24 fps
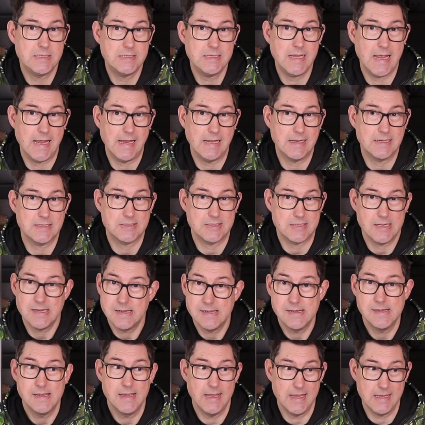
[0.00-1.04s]
6
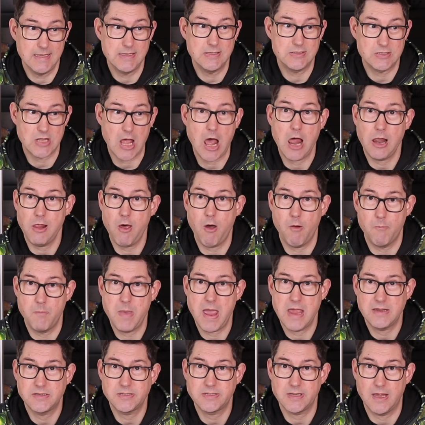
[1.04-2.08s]
is a lot
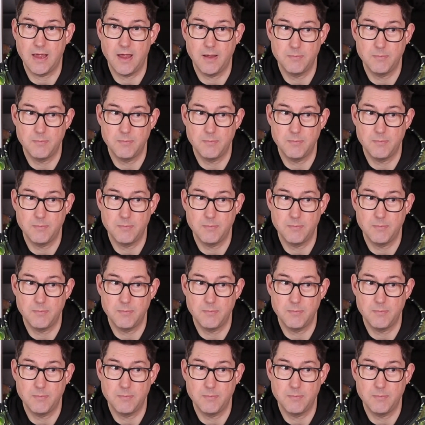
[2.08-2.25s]
better.